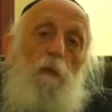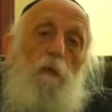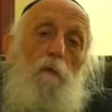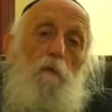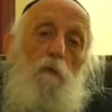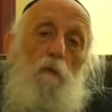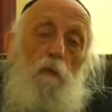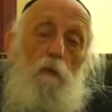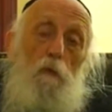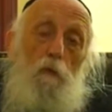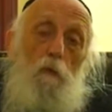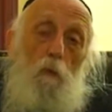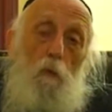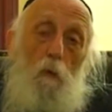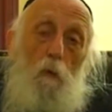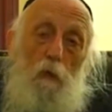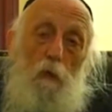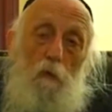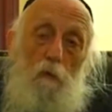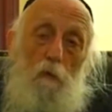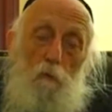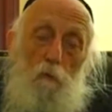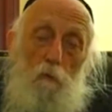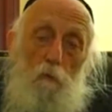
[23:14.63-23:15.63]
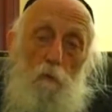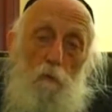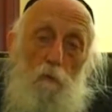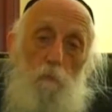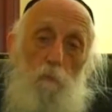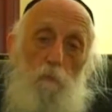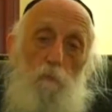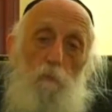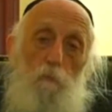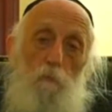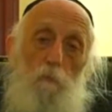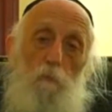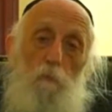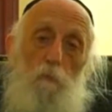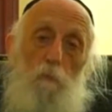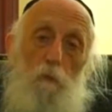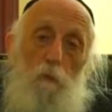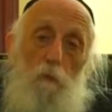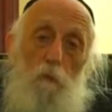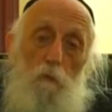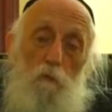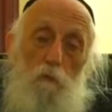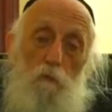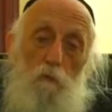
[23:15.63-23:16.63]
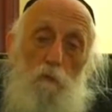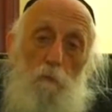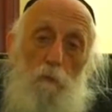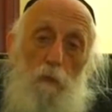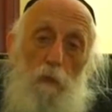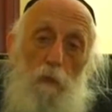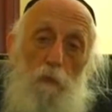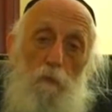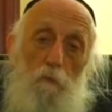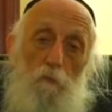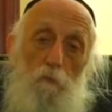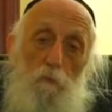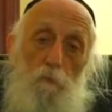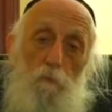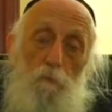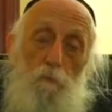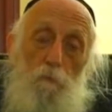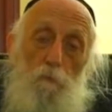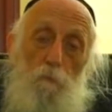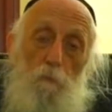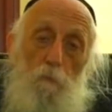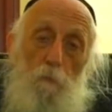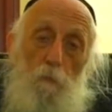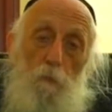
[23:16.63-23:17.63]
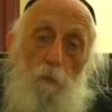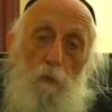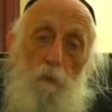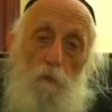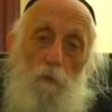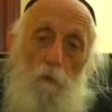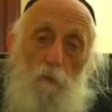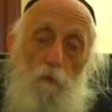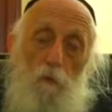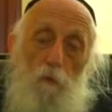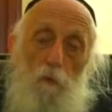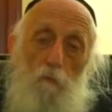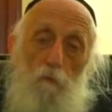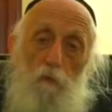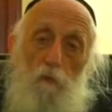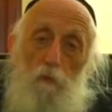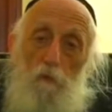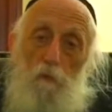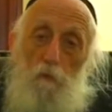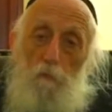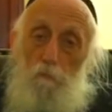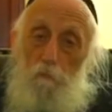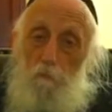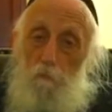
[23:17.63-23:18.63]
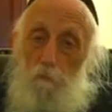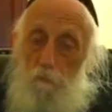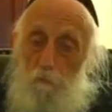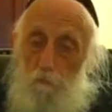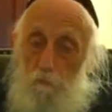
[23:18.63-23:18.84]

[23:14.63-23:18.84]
Sit in a quiet room, close the blinds, turn off the